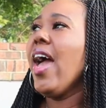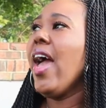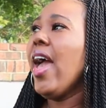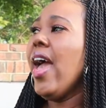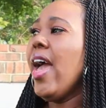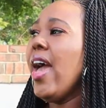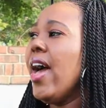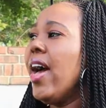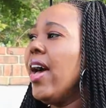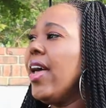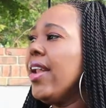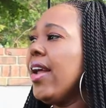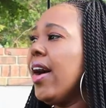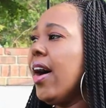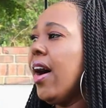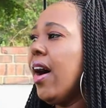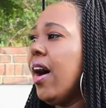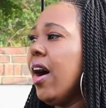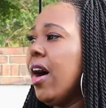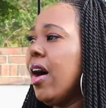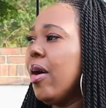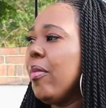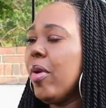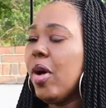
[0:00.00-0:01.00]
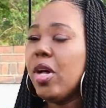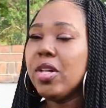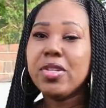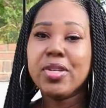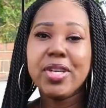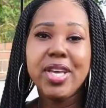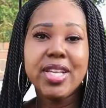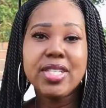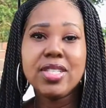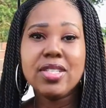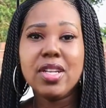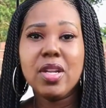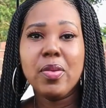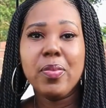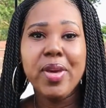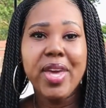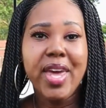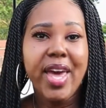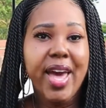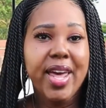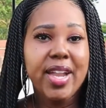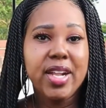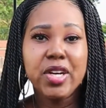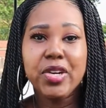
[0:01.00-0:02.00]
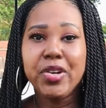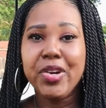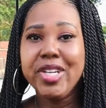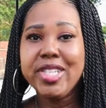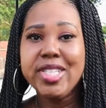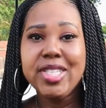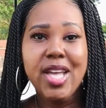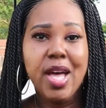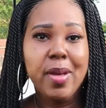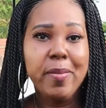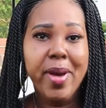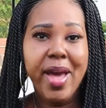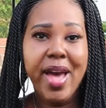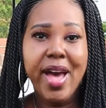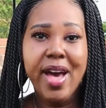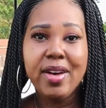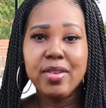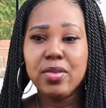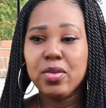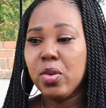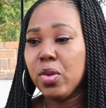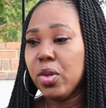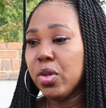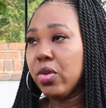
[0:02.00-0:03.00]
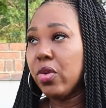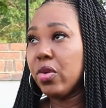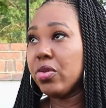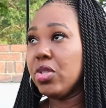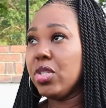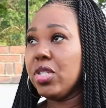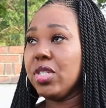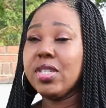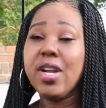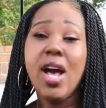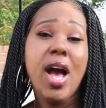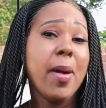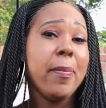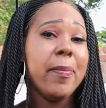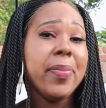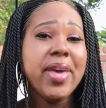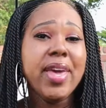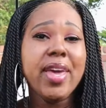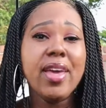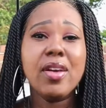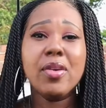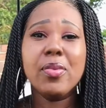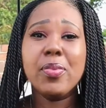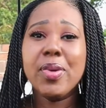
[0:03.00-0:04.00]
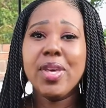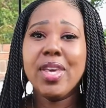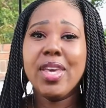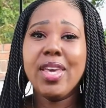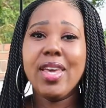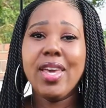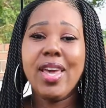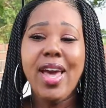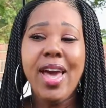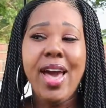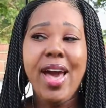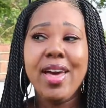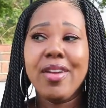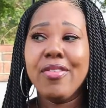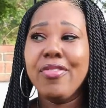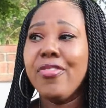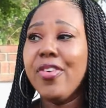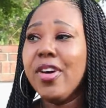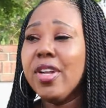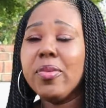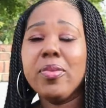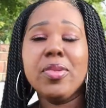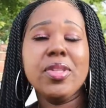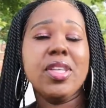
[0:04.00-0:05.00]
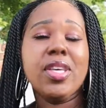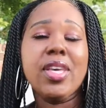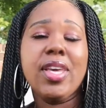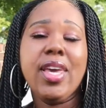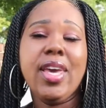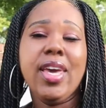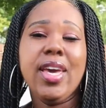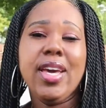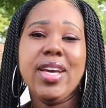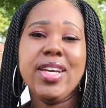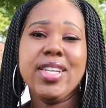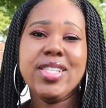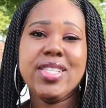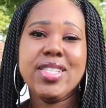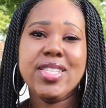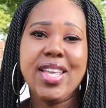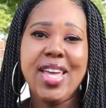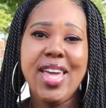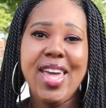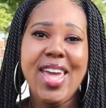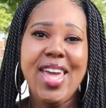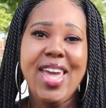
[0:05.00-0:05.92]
And although yesterday we had a great time out, we were grocery shopping, we had fun with the kids,